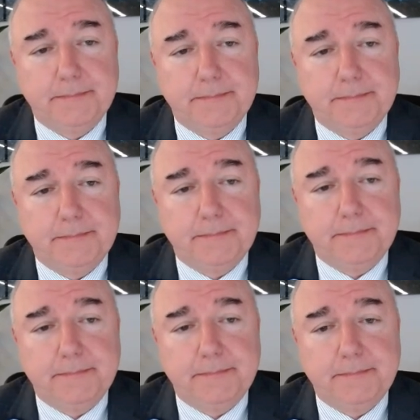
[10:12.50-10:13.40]

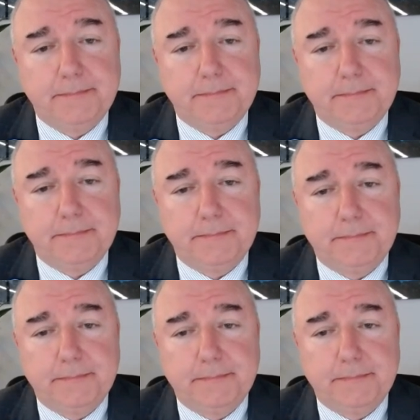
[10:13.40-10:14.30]

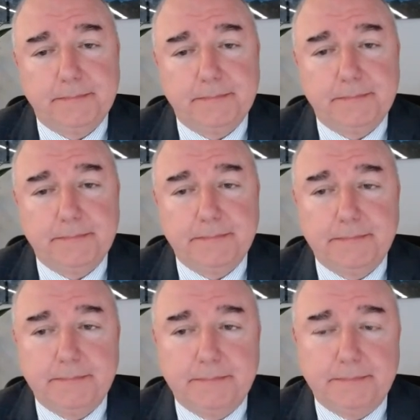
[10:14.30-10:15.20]

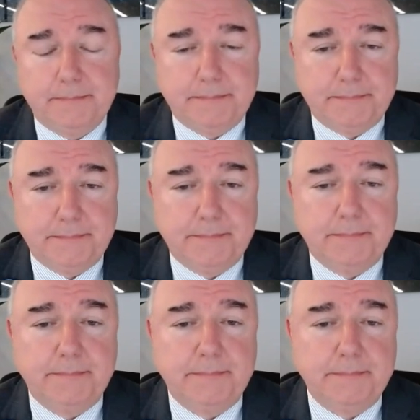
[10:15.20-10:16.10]

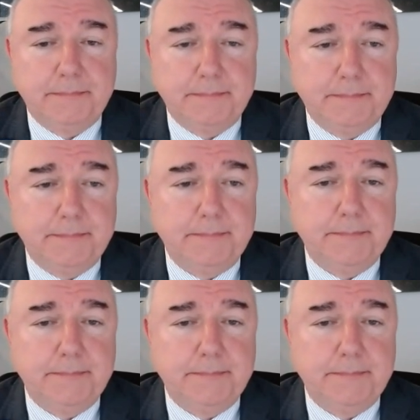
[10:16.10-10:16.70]
[no speech]